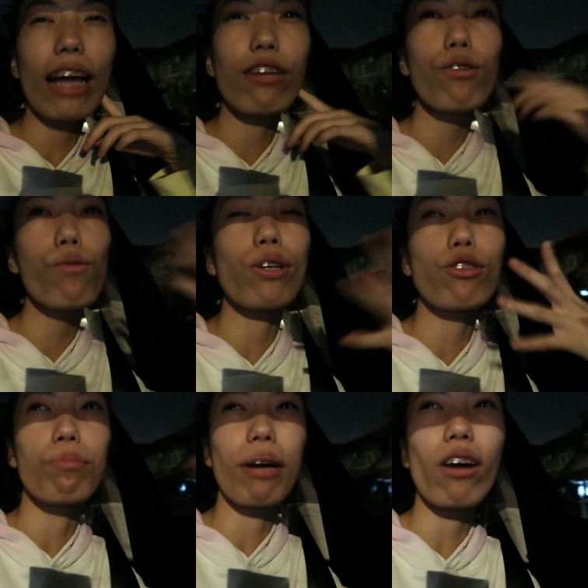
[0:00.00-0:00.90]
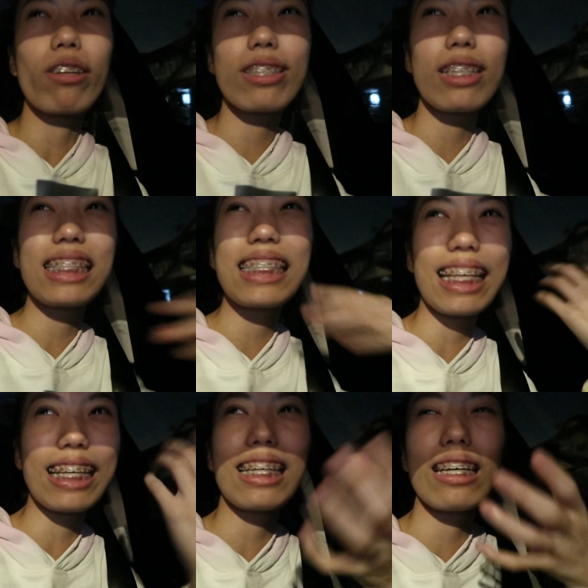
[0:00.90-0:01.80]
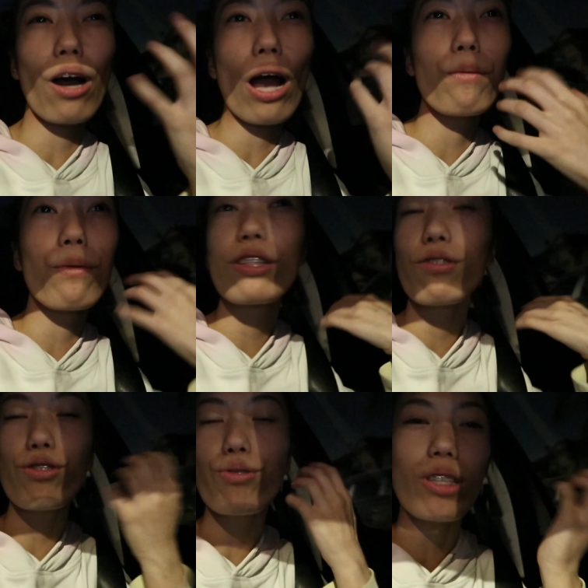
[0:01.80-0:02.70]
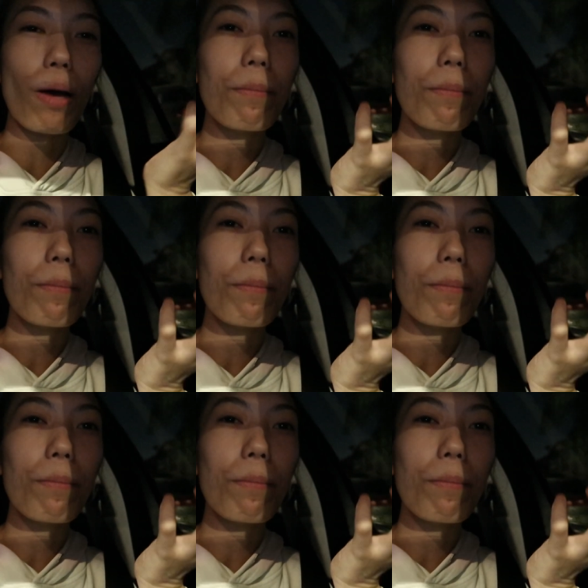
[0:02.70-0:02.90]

I don't know what to buy, honestly. Just like I want to choose